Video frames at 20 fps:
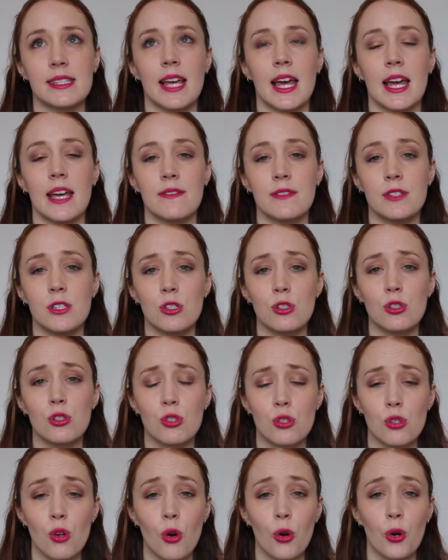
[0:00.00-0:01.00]
saves
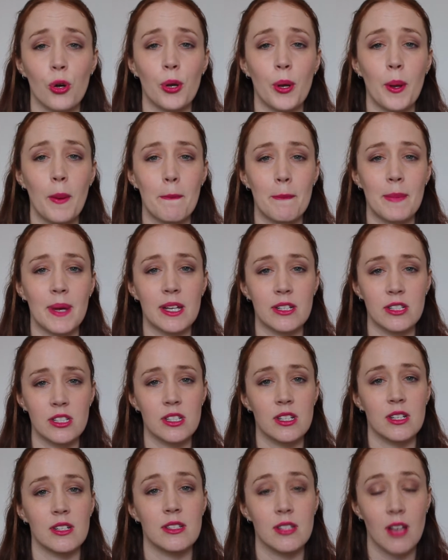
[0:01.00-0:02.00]
so
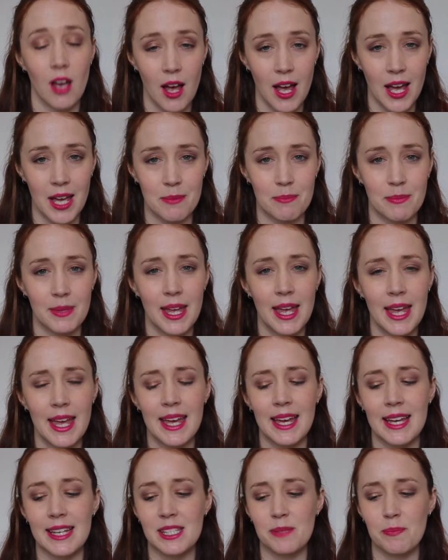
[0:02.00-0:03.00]
much time,
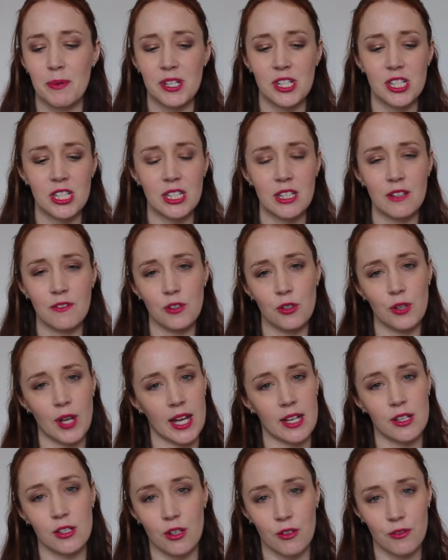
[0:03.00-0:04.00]
especially if you
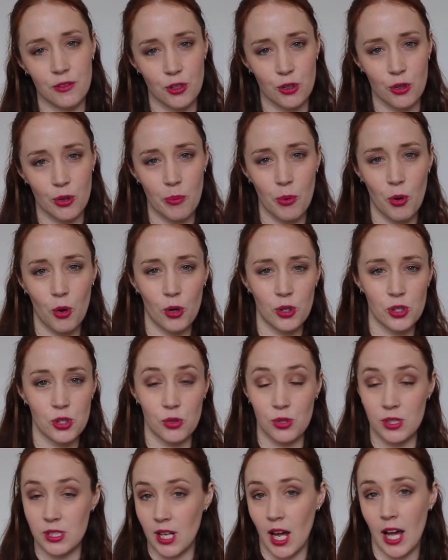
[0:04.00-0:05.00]
end off your reports
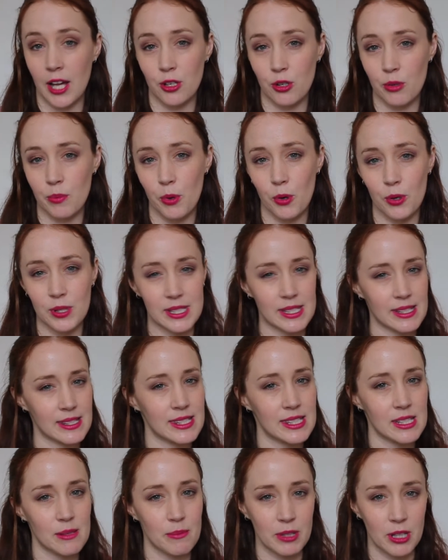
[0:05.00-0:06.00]
or start your reports
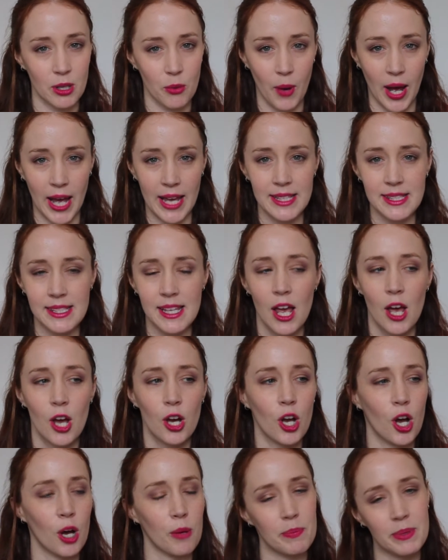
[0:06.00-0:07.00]
in similar ways.
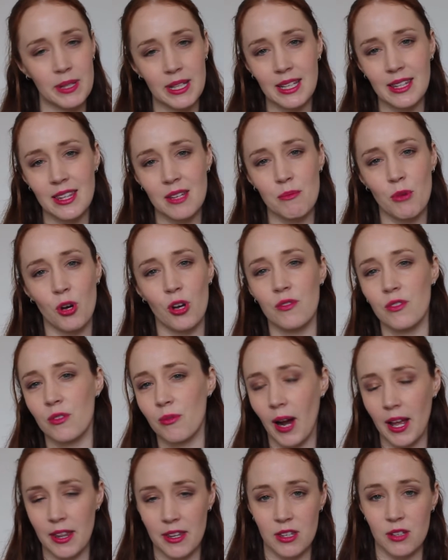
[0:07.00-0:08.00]
Copying them over
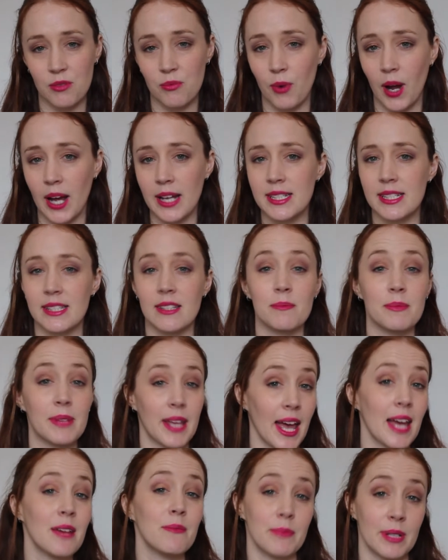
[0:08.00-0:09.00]
rather than writing them
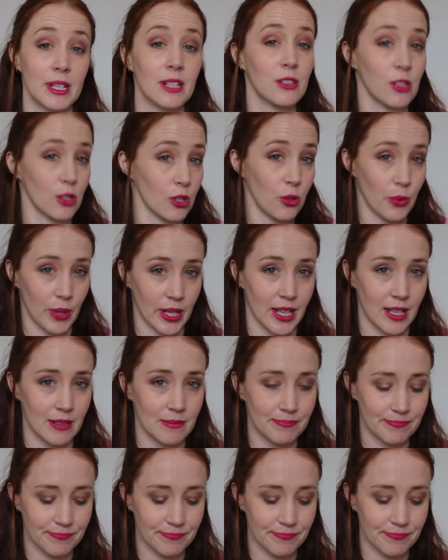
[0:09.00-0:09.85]
can be a lot quicker.